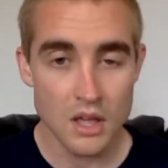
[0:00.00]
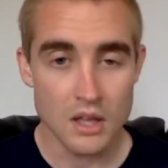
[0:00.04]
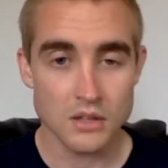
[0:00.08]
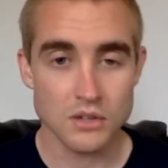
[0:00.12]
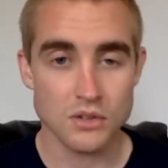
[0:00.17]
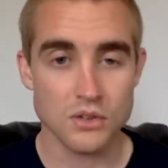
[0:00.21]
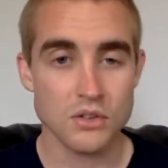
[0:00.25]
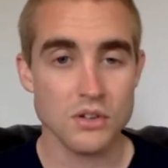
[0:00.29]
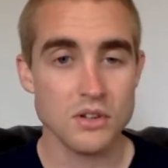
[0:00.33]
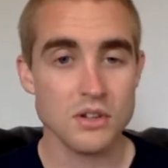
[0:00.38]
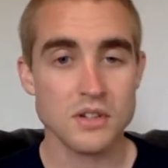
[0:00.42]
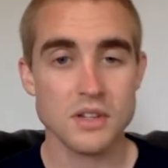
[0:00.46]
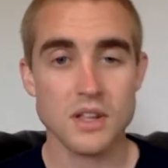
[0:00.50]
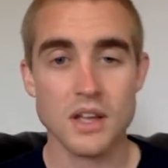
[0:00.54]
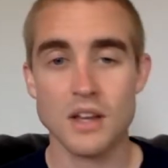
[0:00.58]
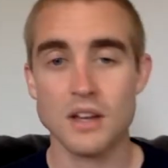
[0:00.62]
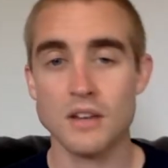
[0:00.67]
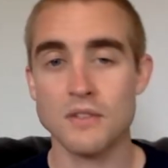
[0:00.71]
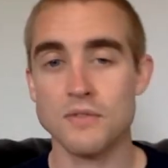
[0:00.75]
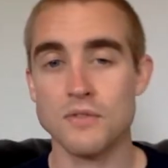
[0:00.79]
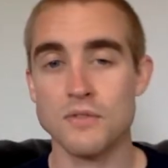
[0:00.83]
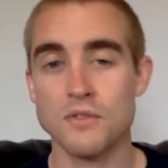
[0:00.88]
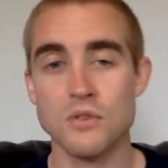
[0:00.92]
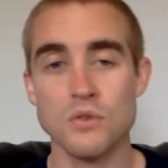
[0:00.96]
So you just got
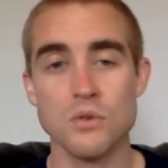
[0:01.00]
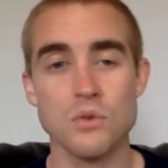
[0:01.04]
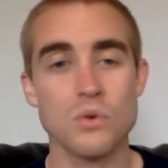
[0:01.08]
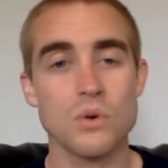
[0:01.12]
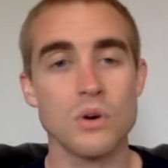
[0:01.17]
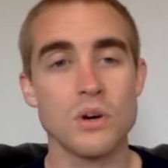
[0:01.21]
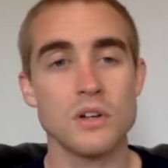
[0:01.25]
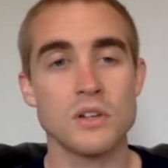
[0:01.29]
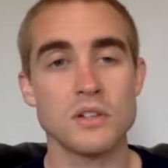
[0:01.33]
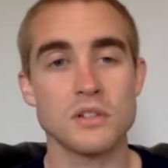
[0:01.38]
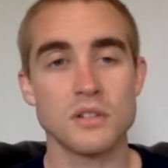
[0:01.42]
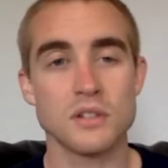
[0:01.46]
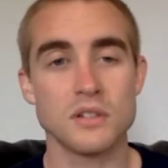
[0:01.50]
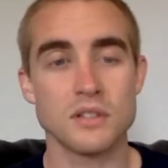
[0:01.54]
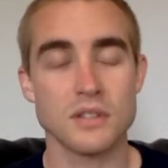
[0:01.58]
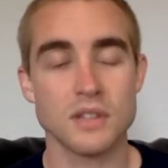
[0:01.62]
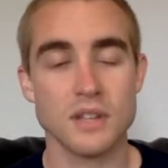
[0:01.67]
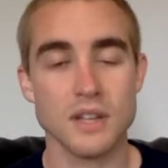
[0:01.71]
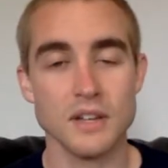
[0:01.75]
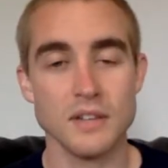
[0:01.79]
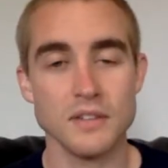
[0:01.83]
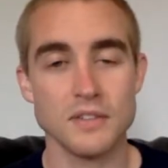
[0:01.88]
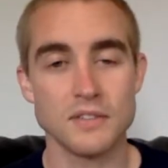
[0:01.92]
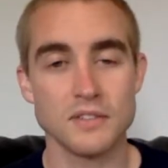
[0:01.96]
a few questions
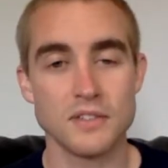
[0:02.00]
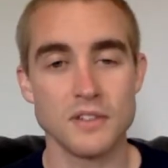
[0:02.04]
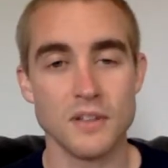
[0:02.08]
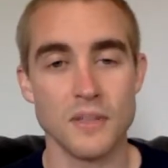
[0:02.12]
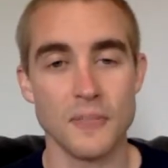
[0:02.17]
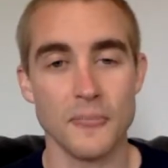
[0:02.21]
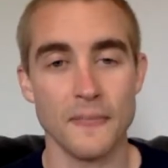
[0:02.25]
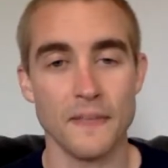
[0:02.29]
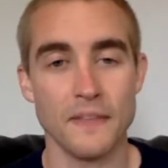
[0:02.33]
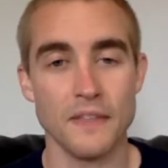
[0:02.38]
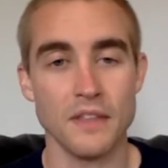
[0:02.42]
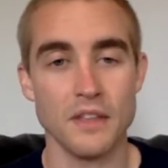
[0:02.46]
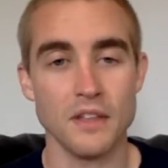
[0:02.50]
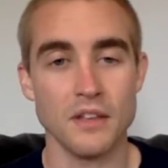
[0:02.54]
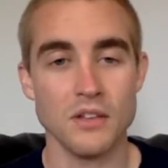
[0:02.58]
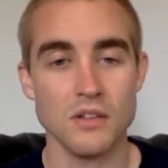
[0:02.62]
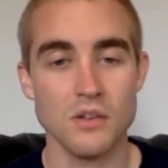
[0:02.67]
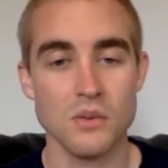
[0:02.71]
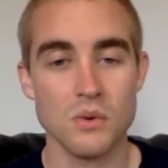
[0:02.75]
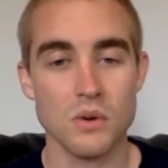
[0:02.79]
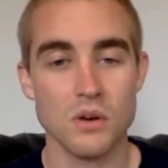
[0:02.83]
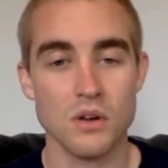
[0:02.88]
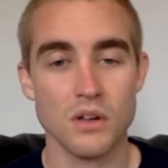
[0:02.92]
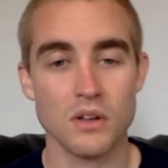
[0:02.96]
left, and then
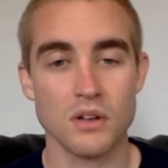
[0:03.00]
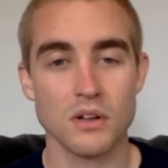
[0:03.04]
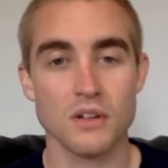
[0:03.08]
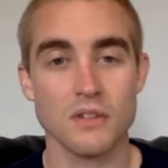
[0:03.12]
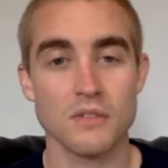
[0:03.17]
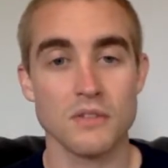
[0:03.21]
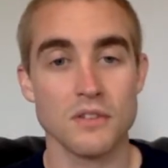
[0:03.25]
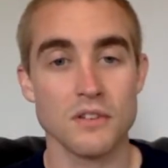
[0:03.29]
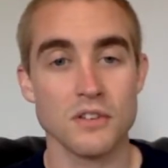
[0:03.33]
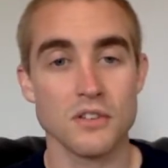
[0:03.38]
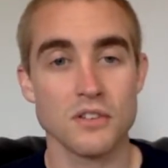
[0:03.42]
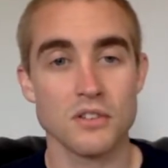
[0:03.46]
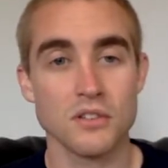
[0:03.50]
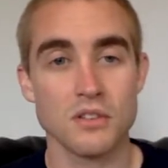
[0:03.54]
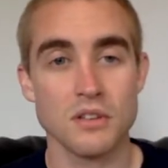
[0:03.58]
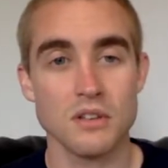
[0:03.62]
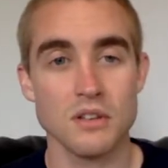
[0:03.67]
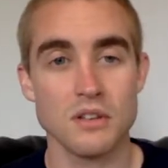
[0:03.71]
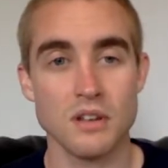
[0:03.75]
you all are officially